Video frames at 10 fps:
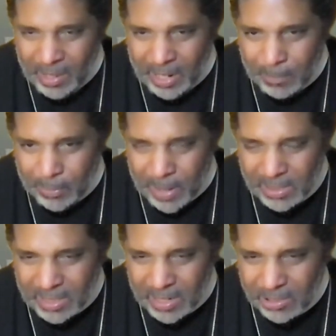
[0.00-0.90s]
in a
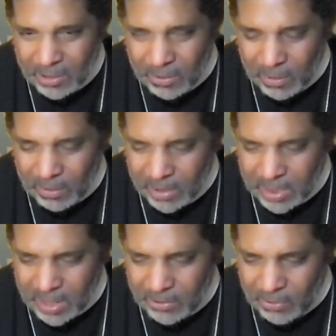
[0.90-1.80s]
presidential or
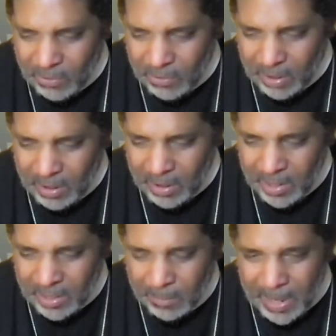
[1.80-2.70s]
senatorial
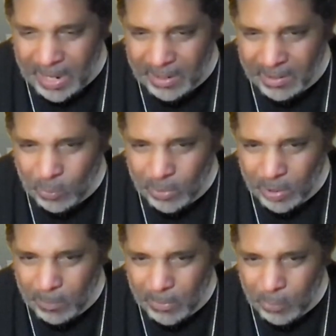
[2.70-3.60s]
debate the, the,
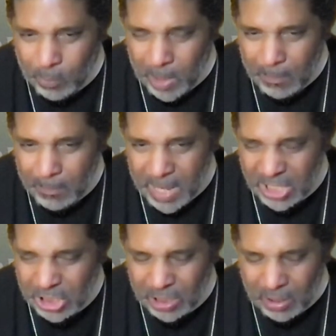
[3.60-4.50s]
the, a
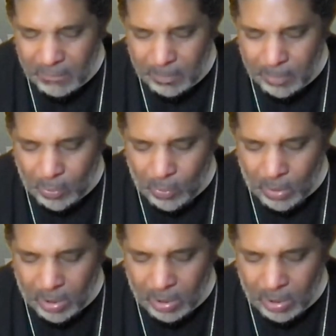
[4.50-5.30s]
mention of the poor,